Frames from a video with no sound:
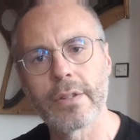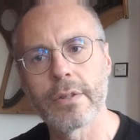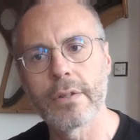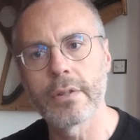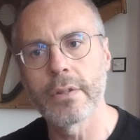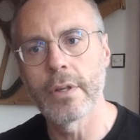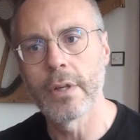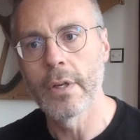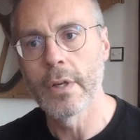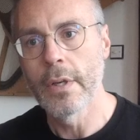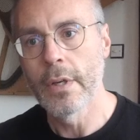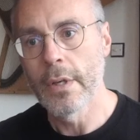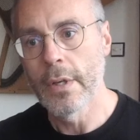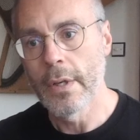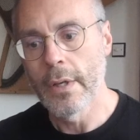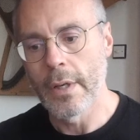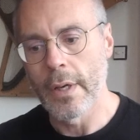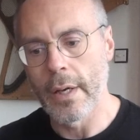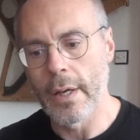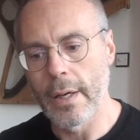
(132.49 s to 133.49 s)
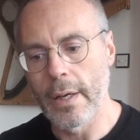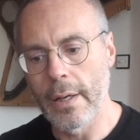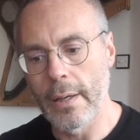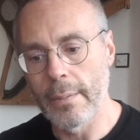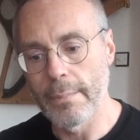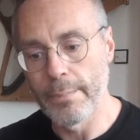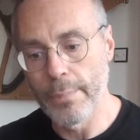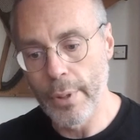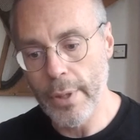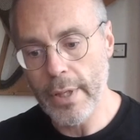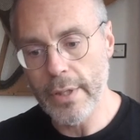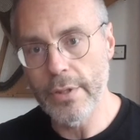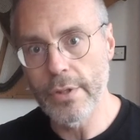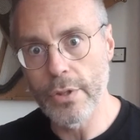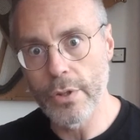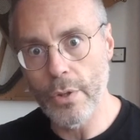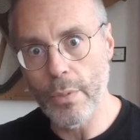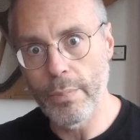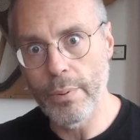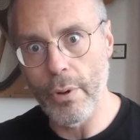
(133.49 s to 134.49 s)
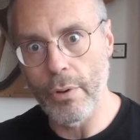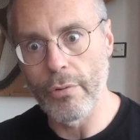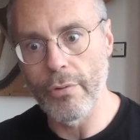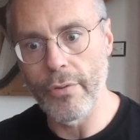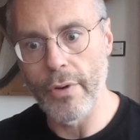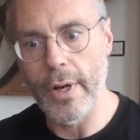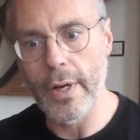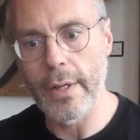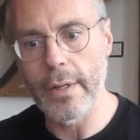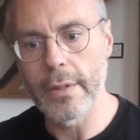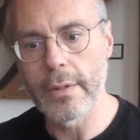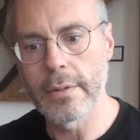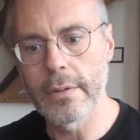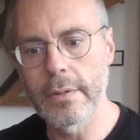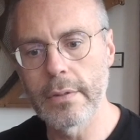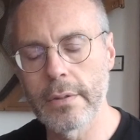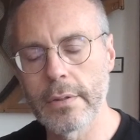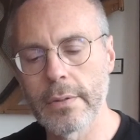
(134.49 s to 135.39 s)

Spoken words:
to put into your profile.